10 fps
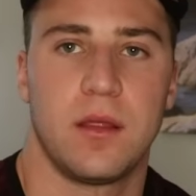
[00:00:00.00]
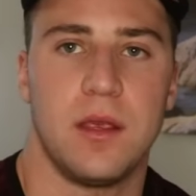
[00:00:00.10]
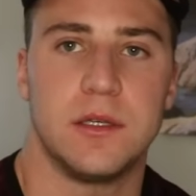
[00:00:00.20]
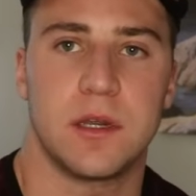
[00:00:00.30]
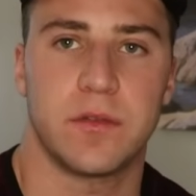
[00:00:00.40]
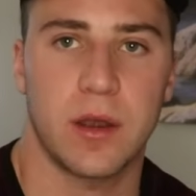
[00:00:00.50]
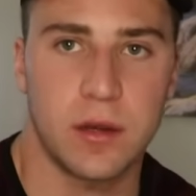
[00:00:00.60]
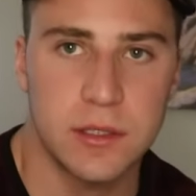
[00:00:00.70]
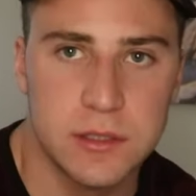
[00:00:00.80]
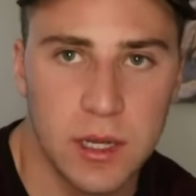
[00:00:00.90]
These are
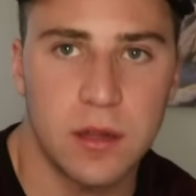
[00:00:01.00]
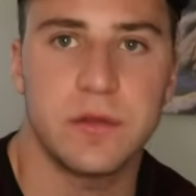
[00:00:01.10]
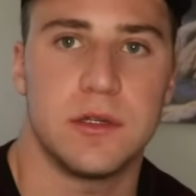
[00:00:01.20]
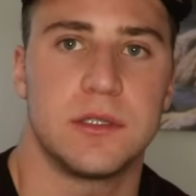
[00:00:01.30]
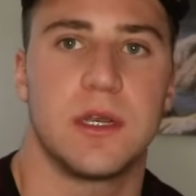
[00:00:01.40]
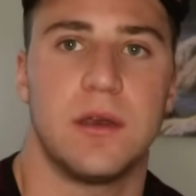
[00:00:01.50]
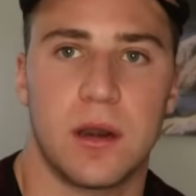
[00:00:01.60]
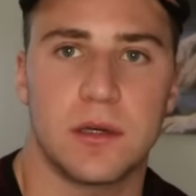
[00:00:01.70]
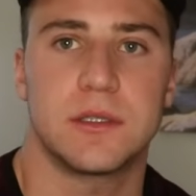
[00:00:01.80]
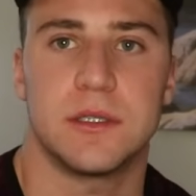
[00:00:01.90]
very selfish,
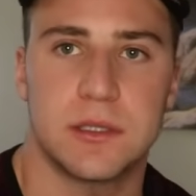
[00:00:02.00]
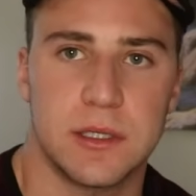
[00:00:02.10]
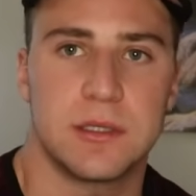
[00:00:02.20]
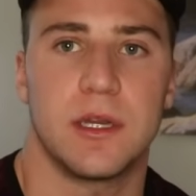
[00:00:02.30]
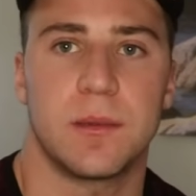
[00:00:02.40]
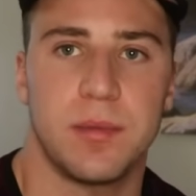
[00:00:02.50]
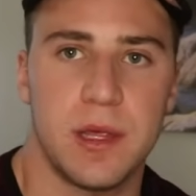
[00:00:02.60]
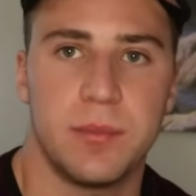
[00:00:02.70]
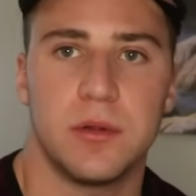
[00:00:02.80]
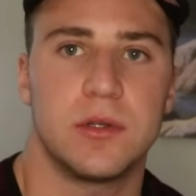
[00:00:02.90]
narcissistic
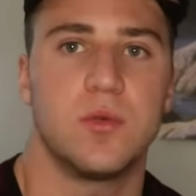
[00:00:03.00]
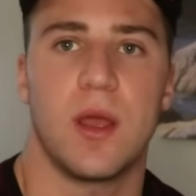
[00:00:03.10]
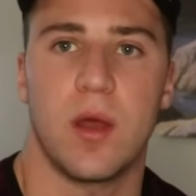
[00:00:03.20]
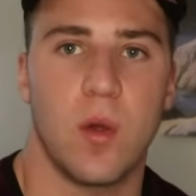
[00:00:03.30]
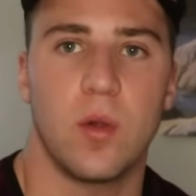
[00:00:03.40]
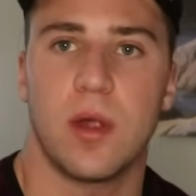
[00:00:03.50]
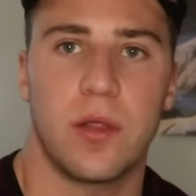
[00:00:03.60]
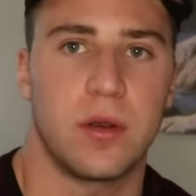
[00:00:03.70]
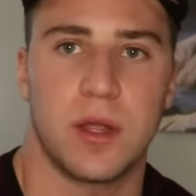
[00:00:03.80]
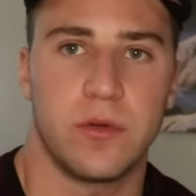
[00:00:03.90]
people to a whole
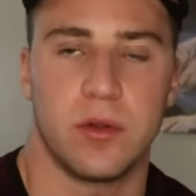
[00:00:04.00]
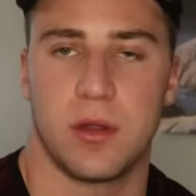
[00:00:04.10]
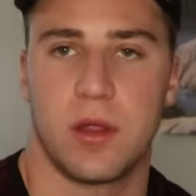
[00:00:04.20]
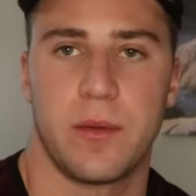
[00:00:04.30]
other level.